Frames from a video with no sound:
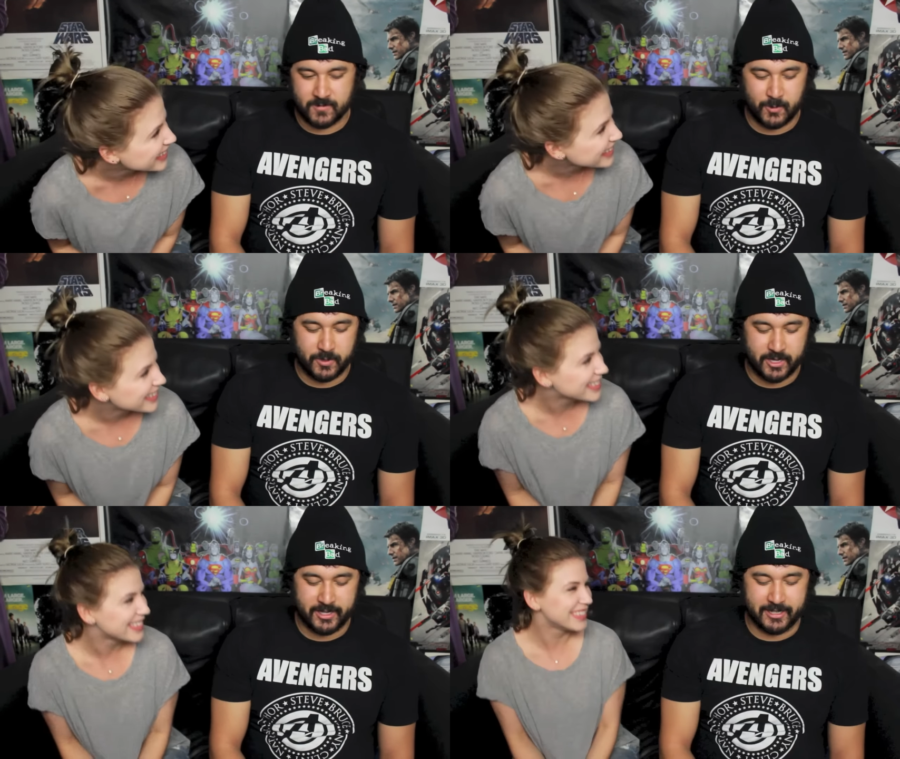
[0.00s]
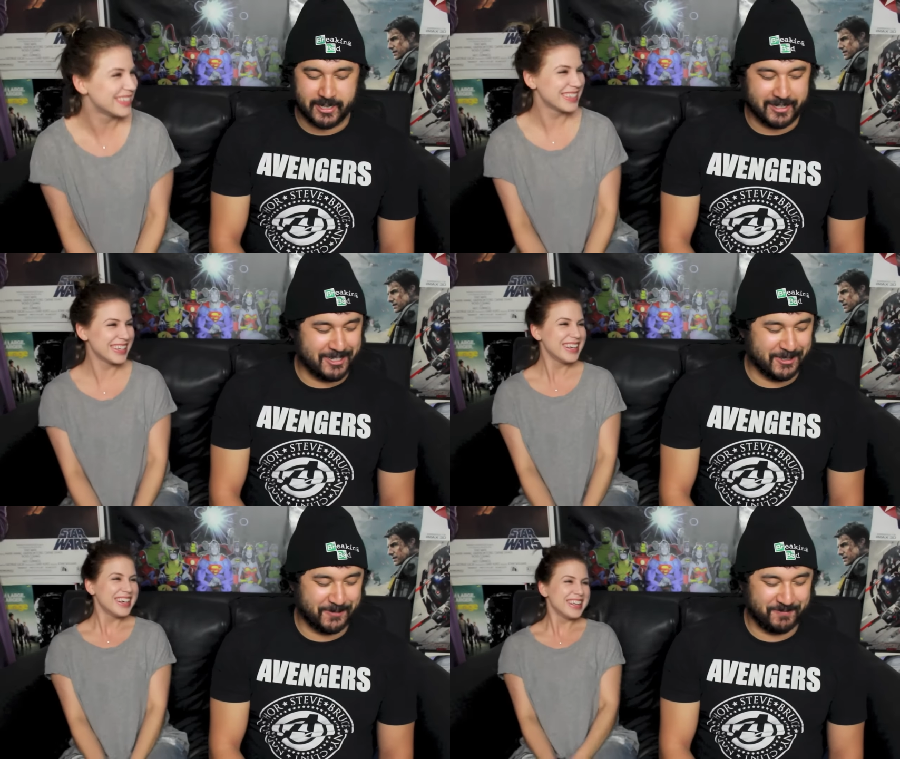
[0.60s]
Speaker 1: Okay,
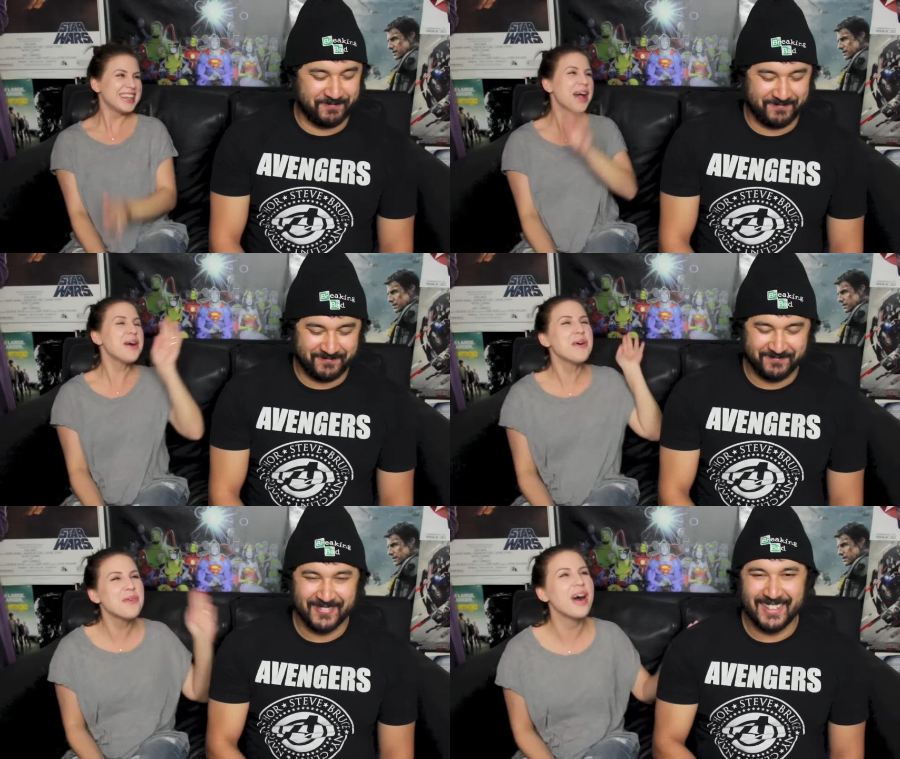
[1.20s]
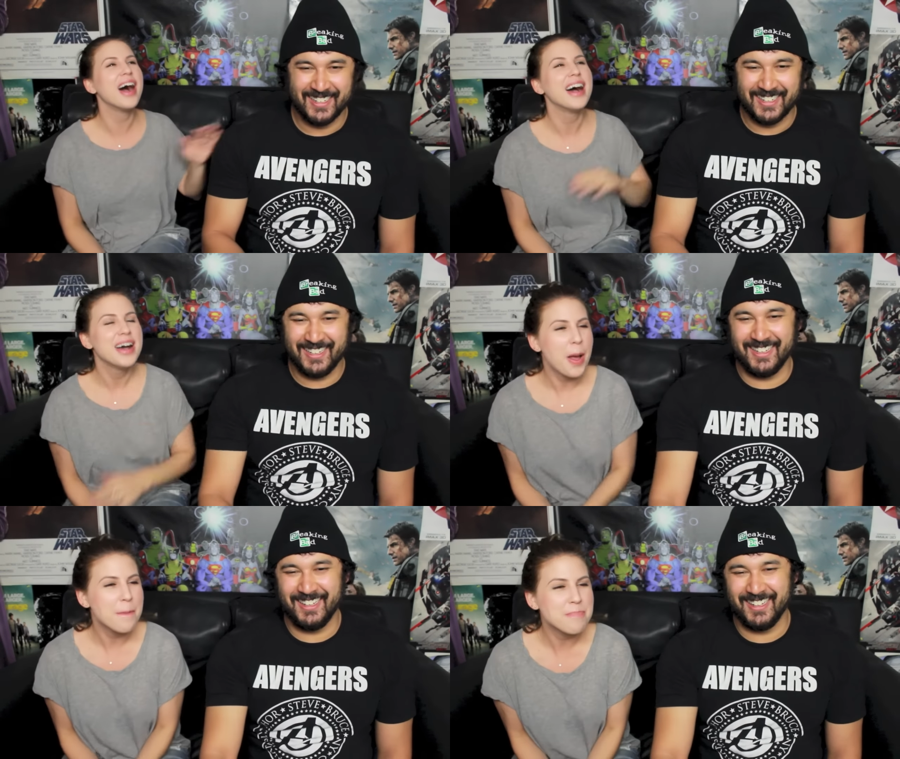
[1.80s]
Danielle.
Speaker 2: No!
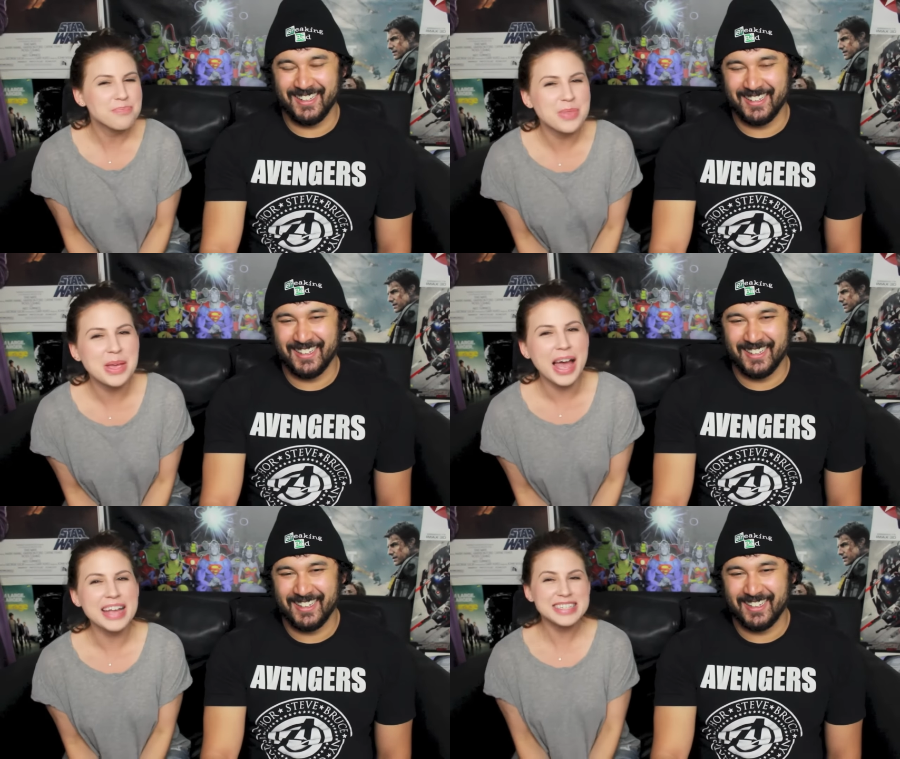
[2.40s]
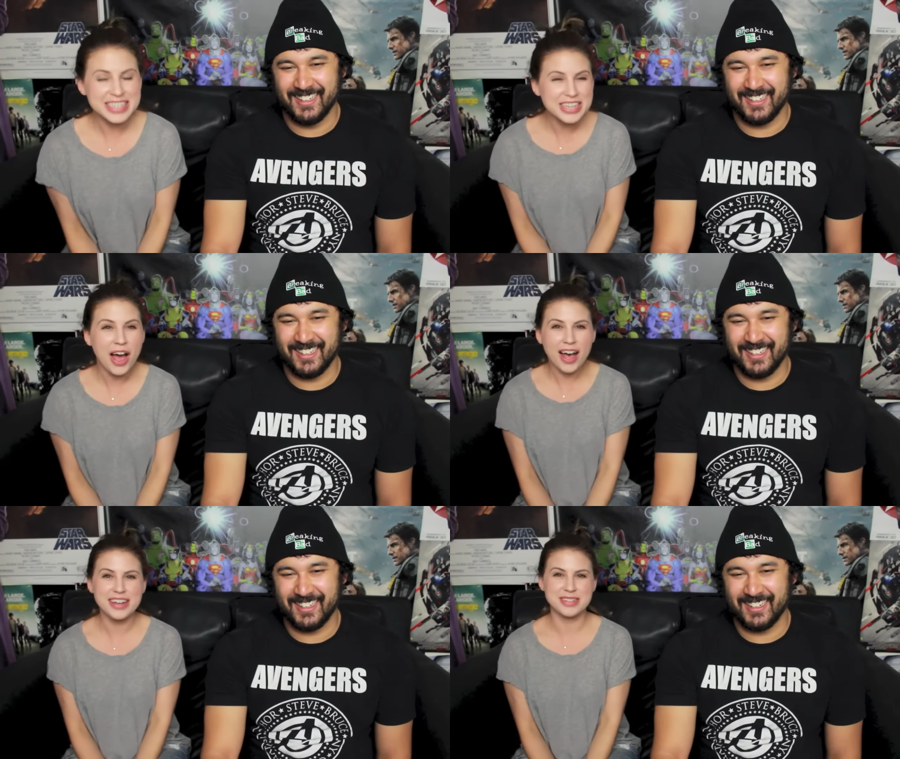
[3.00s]
I did
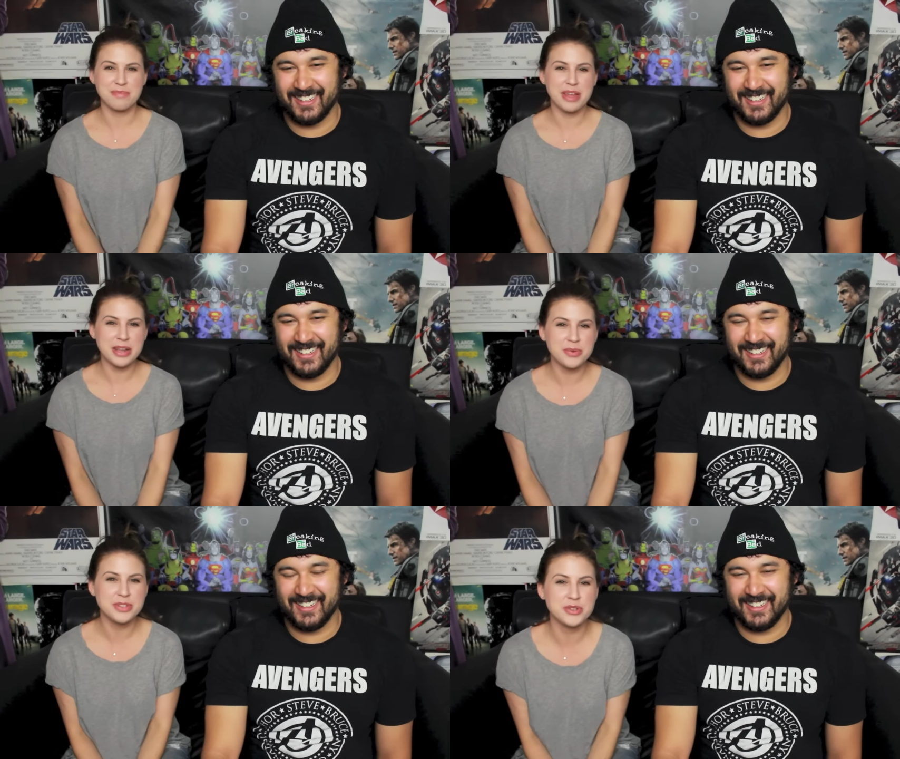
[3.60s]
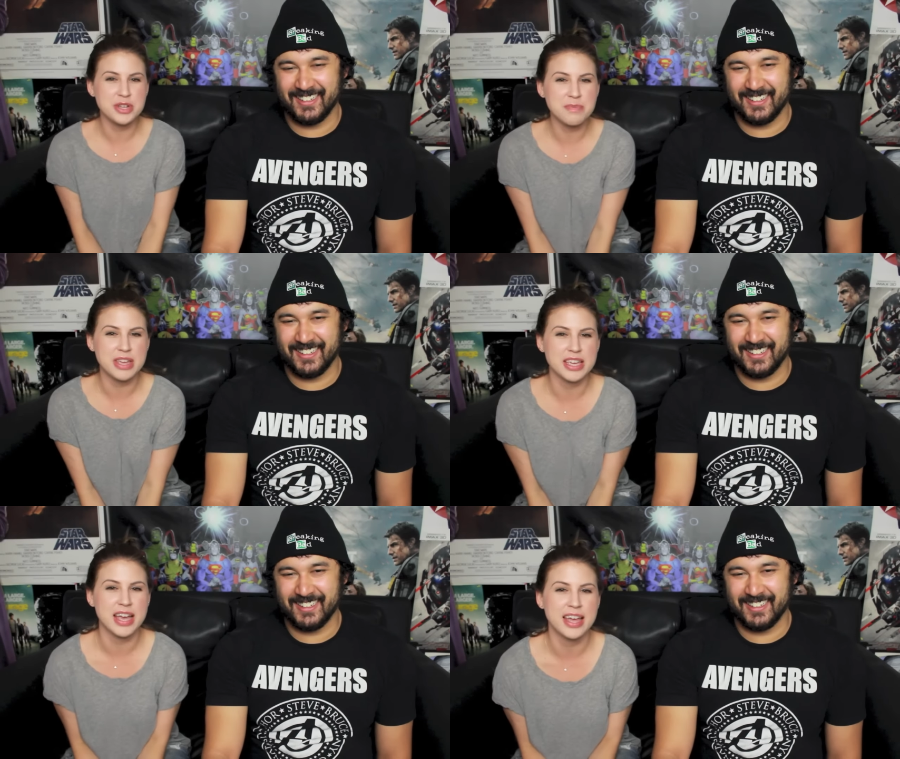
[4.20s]
not, but it was
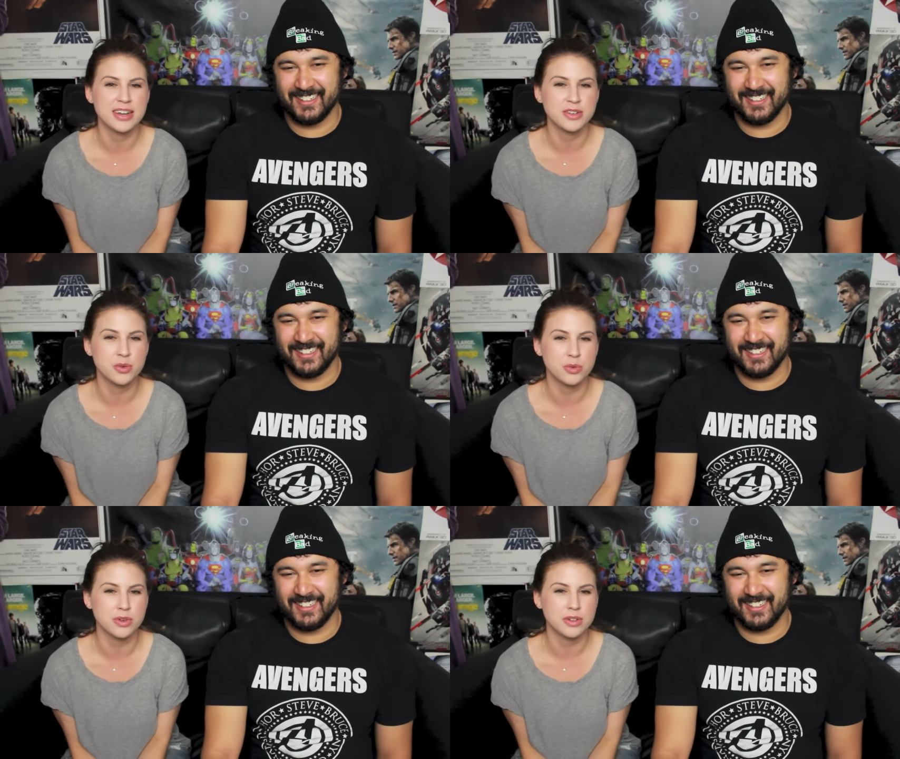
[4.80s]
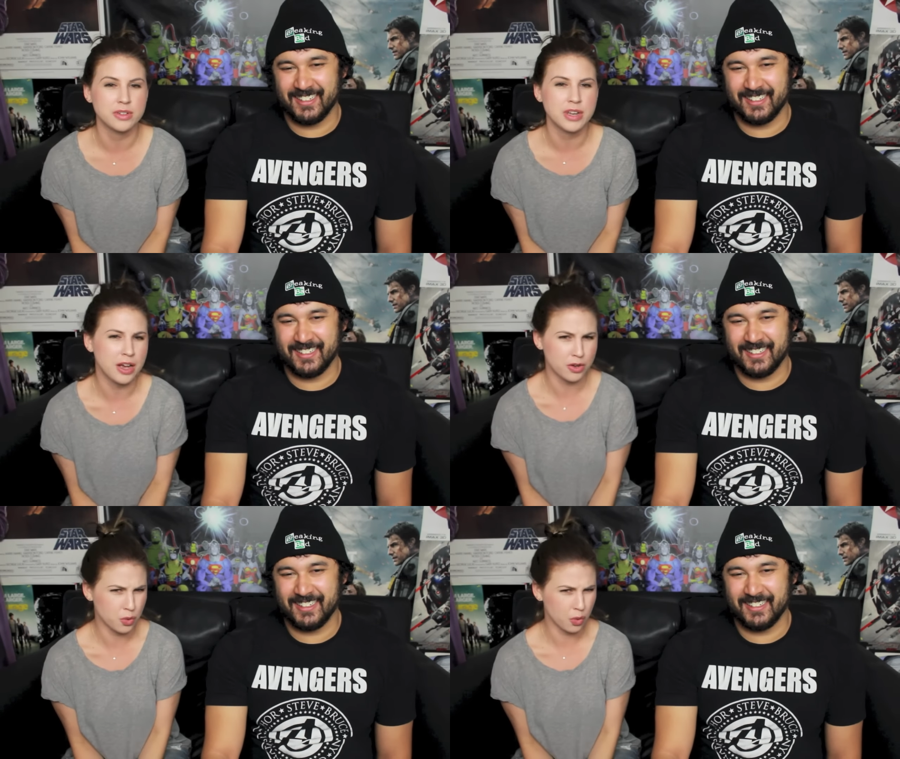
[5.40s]
creepy and cool.
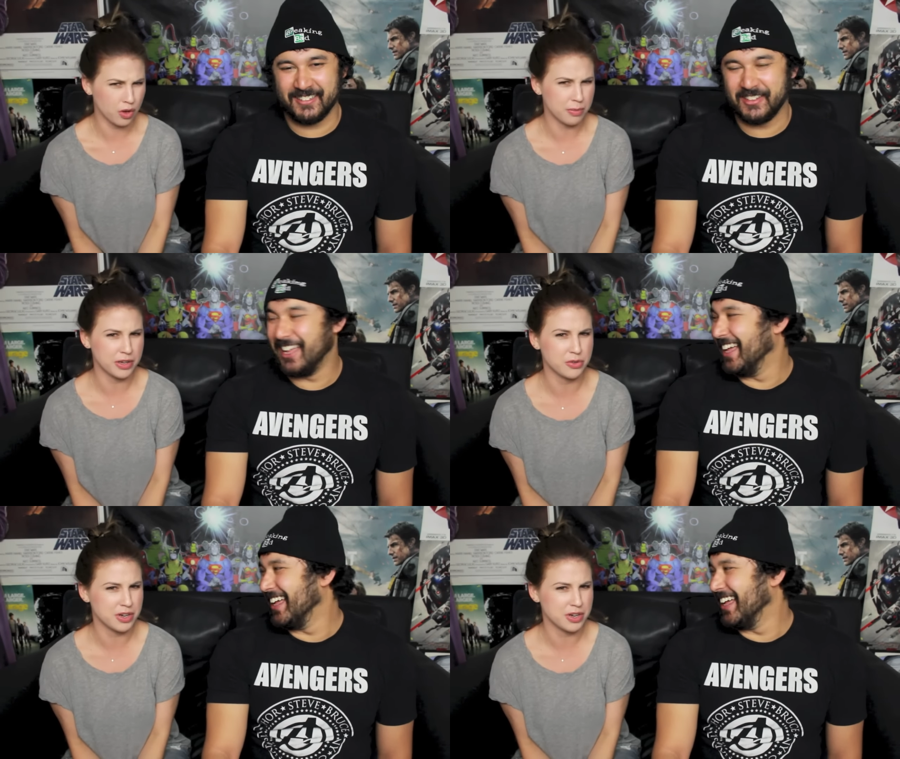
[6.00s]
Not cool. Oh,